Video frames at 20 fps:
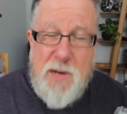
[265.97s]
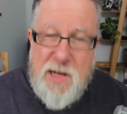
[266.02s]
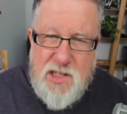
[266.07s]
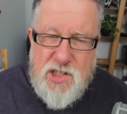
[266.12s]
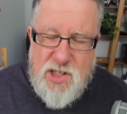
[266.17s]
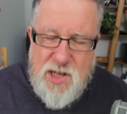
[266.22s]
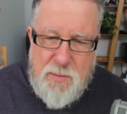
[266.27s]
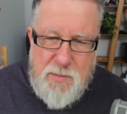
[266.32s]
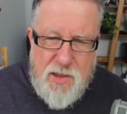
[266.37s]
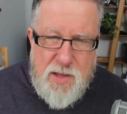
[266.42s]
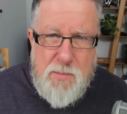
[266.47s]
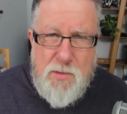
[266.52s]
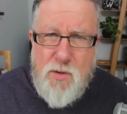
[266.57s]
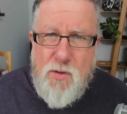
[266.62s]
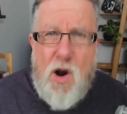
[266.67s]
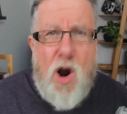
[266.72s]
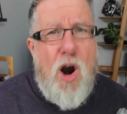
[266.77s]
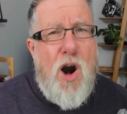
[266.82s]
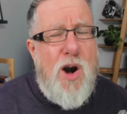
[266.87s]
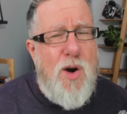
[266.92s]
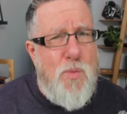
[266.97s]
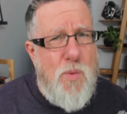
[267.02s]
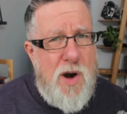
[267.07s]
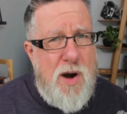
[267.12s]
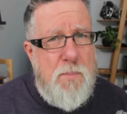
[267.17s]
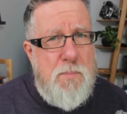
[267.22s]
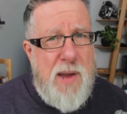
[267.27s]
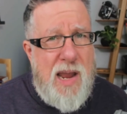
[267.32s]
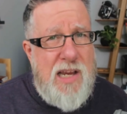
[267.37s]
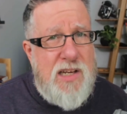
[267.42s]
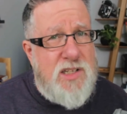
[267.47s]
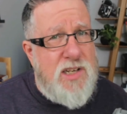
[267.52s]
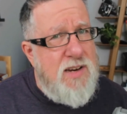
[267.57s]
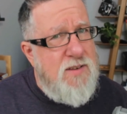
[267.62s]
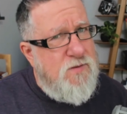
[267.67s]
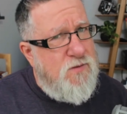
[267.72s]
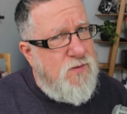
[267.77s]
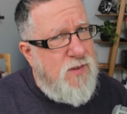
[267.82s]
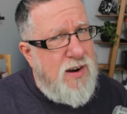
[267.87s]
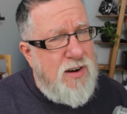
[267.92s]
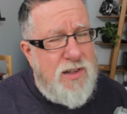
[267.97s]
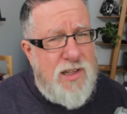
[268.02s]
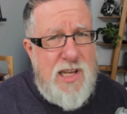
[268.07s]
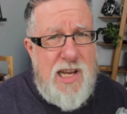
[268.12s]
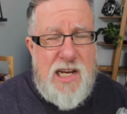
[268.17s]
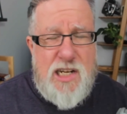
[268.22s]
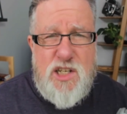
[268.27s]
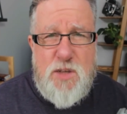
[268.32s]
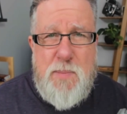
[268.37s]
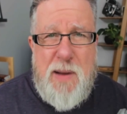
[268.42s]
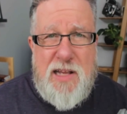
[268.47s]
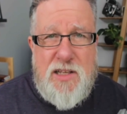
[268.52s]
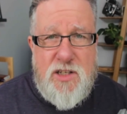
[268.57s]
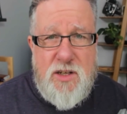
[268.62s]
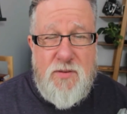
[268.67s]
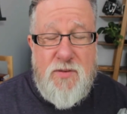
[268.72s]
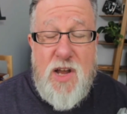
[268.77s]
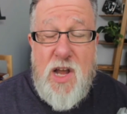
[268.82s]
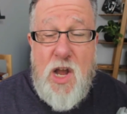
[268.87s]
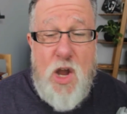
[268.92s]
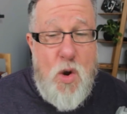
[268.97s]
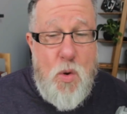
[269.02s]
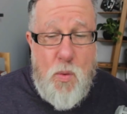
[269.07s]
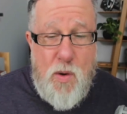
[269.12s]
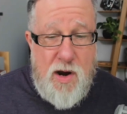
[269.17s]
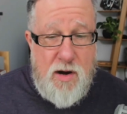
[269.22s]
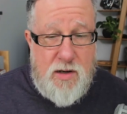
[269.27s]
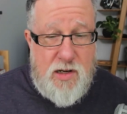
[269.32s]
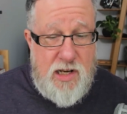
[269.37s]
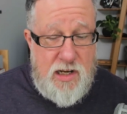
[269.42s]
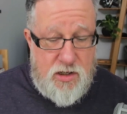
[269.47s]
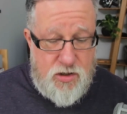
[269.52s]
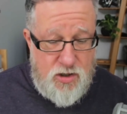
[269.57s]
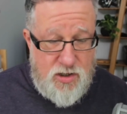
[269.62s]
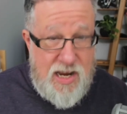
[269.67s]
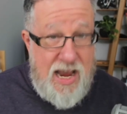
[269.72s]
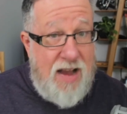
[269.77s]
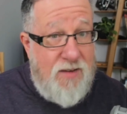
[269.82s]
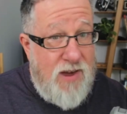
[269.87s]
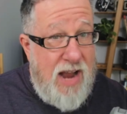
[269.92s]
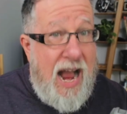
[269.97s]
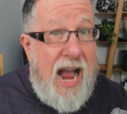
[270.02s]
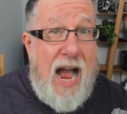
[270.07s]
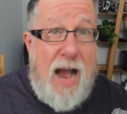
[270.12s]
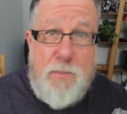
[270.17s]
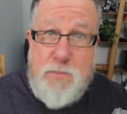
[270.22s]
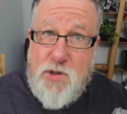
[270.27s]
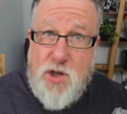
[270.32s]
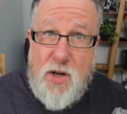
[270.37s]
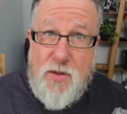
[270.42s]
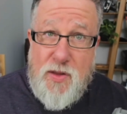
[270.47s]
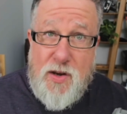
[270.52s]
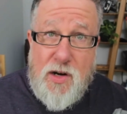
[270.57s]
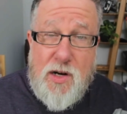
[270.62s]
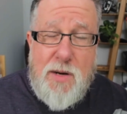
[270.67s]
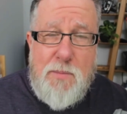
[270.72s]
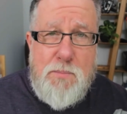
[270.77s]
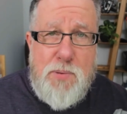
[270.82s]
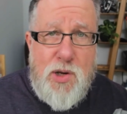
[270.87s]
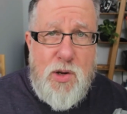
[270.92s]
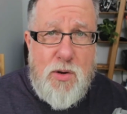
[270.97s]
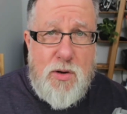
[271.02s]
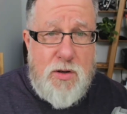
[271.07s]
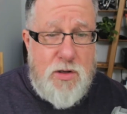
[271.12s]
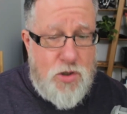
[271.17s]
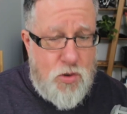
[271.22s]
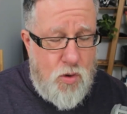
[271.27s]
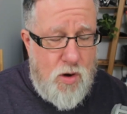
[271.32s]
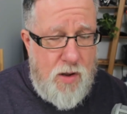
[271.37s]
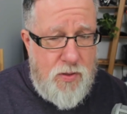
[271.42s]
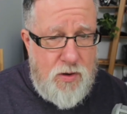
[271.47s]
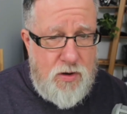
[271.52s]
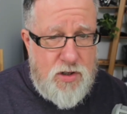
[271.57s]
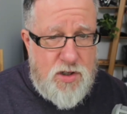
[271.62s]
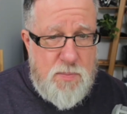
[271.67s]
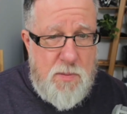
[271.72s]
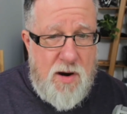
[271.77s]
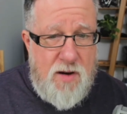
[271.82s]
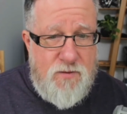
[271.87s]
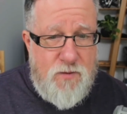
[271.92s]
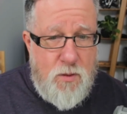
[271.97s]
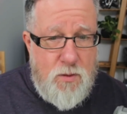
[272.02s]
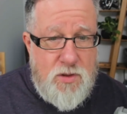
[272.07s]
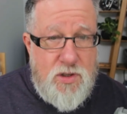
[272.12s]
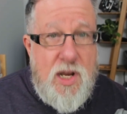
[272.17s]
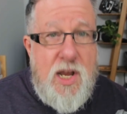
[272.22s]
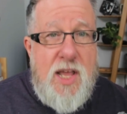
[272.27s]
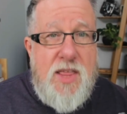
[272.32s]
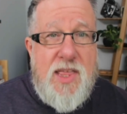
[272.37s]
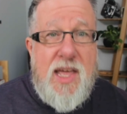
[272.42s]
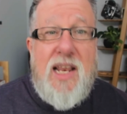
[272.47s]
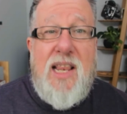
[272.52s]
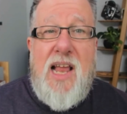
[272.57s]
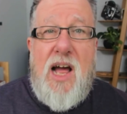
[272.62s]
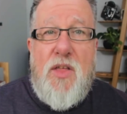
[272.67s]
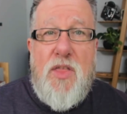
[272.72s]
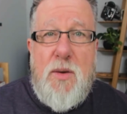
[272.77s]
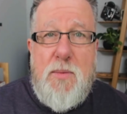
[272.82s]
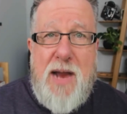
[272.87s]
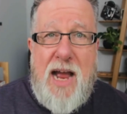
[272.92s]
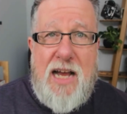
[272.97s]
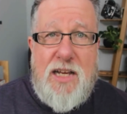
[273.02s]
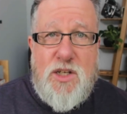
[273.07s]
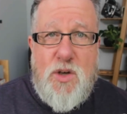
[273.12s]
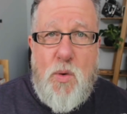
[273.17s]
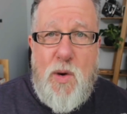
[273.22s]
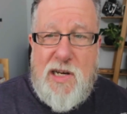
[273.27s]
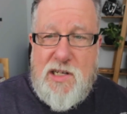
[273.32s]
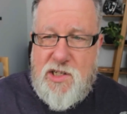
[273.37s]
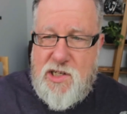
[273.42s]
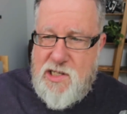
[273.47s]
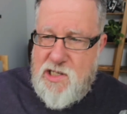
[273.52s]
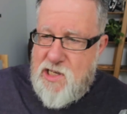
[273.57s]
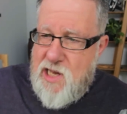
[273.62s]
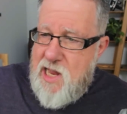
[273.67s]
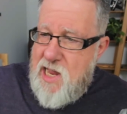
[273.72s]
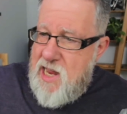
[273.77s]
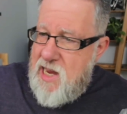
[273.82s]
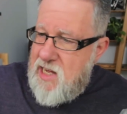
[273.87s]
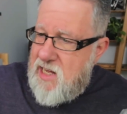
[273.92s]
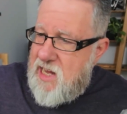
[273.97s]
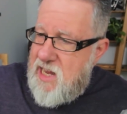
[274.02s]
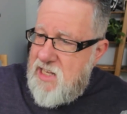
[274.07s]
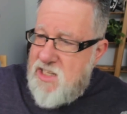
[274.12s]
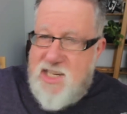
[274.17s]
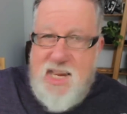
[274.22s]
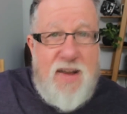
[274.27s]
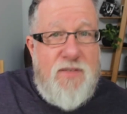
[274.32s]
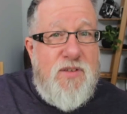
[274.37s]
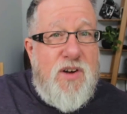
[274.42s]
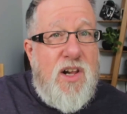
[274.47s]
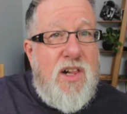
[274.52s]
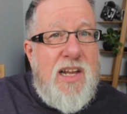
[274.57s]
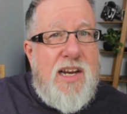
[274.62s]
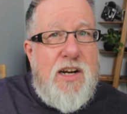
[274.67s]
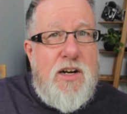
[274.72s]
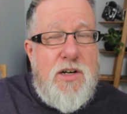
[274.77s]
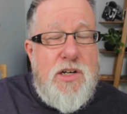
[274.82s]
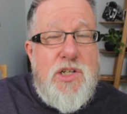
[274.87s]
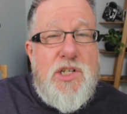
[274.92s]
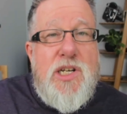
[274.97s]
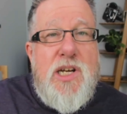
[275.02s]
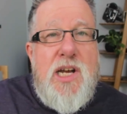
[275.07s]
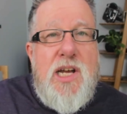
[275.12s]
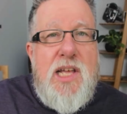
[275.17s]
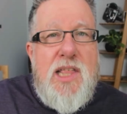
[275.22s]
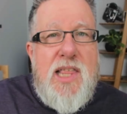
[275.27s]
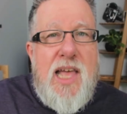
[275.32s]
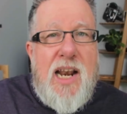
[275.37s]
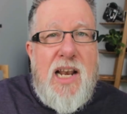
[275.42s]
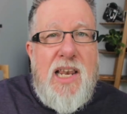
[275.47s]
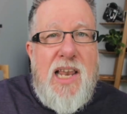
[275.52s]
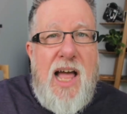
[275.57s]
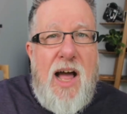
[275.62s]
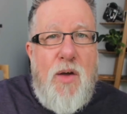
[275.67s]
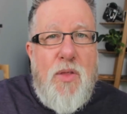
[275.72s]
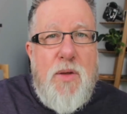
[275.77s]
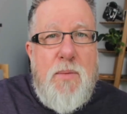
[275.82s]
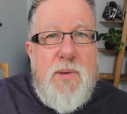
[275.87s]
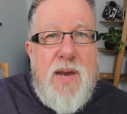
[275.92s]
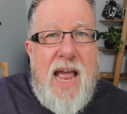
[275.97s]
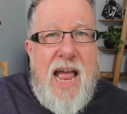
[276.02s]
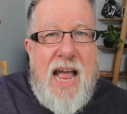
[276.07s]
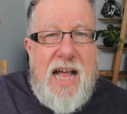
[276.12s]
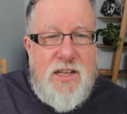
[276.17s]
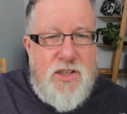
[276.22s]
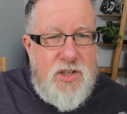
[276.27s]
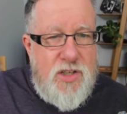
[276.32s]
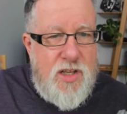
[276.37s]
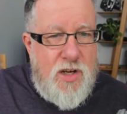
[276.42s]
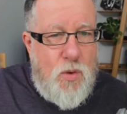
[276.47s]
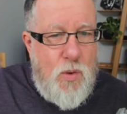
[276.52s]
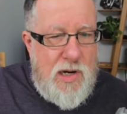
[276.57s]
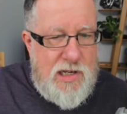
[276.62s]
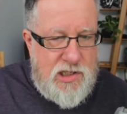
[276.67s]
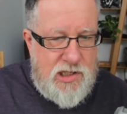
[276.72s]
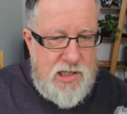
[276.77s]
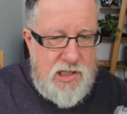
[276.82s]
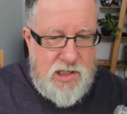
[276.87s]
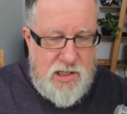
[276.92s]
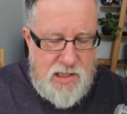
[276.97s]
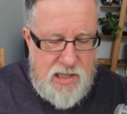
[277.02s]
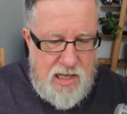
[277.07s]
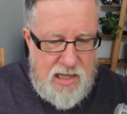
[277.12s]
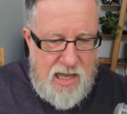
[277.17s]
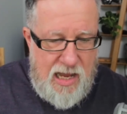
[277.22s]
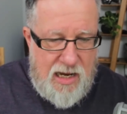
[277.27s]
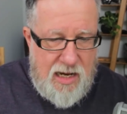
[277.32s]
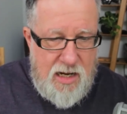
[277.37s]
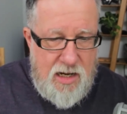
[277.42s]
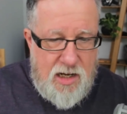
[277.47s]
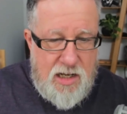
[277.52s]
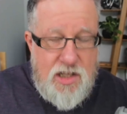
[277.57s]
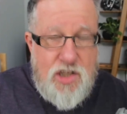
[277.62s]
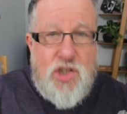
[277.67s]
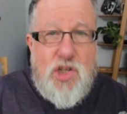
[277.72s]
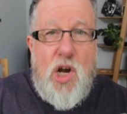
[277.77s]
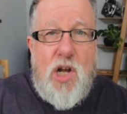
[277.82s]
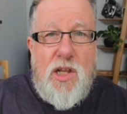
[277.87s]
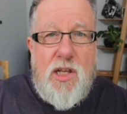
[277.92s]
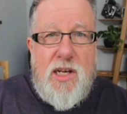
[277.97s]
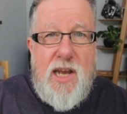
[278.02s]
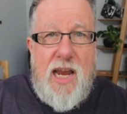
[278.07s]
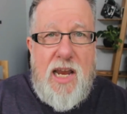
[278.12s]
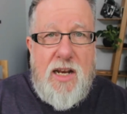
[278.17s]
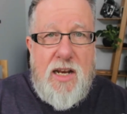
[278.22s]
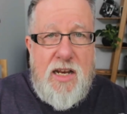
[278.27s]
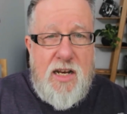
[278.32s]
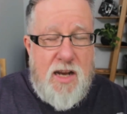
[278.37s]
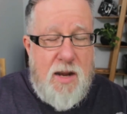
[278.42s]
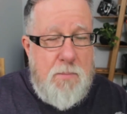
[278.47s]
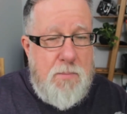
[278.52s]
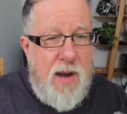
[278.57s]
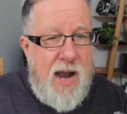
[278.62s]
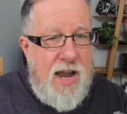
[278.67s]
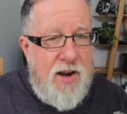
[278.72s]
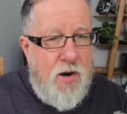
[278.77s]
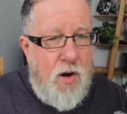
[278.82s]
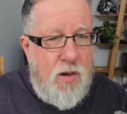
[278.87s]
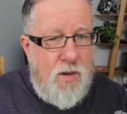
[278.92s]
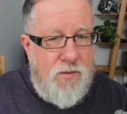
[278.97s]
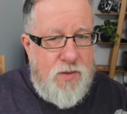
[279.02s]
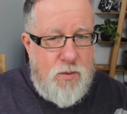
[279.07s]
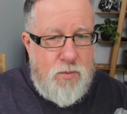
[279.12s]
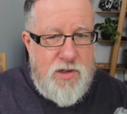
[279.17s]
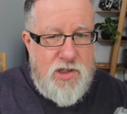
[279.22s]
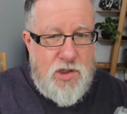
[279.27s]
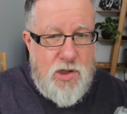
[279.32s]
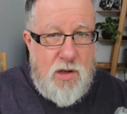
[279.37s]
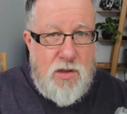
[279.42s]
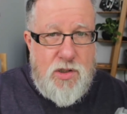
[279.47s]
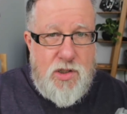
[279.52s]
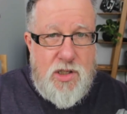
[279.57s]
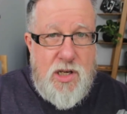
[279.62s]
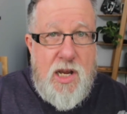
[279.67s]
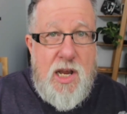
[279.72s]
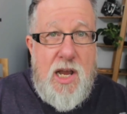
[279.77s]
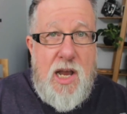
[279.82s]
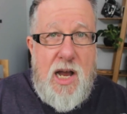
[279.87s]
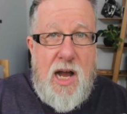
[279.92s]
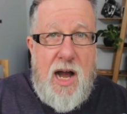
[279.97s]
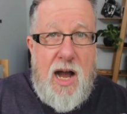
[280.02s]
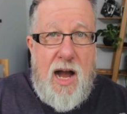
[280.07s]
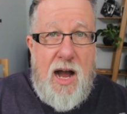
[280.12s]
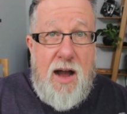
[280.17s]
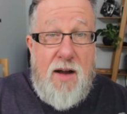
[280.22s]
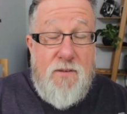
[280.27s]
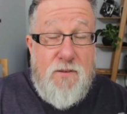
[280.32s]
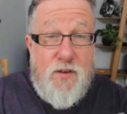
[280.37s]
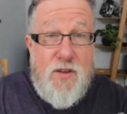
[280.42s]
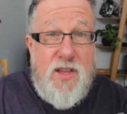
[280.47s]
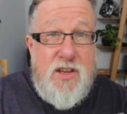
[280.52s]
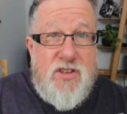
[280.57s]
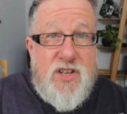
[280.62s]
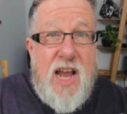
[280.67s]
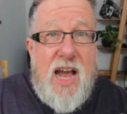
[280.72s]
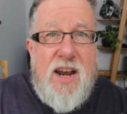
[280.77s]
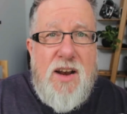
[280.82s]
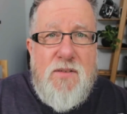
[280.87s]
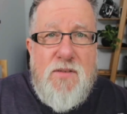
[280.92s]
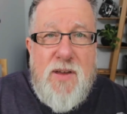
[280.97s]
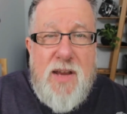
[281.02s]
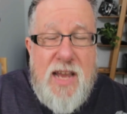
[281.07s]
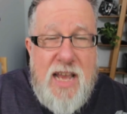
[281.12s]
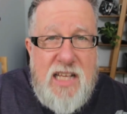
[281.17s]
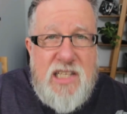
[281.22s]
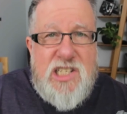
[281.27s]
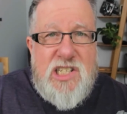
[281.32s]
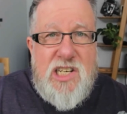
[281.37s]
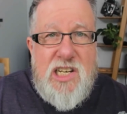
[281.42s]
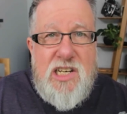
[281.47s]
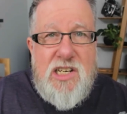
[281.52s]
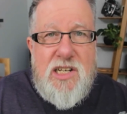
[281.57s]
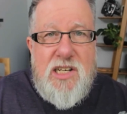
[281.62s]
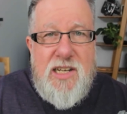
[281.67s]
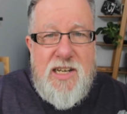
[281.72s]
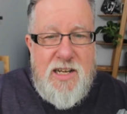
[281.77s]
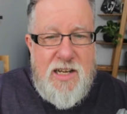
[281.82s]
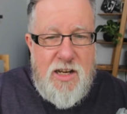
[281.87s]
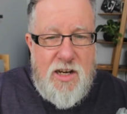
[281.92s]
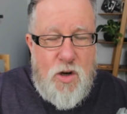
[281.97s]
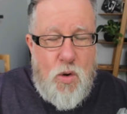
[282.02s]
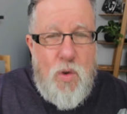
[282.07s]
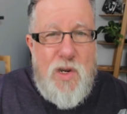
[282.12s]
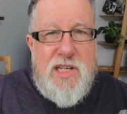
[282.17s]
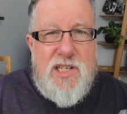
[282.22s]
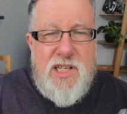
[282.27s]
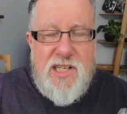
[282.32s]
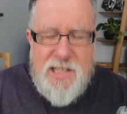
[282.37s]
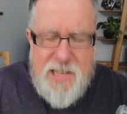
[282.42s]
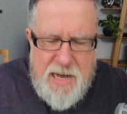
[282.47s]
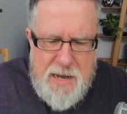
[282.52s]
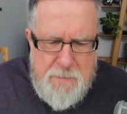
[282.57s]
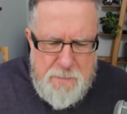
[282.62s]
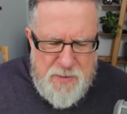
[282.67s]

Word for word: And some of them are hardware-based and fairly expensive, where teachers have apps on their computers or on their smartphones that allow them to ask questions, and kids have clickers that allow them to answer the questions, and then they can consolidate and combine all of the results uh, for these kind of instant quizzes.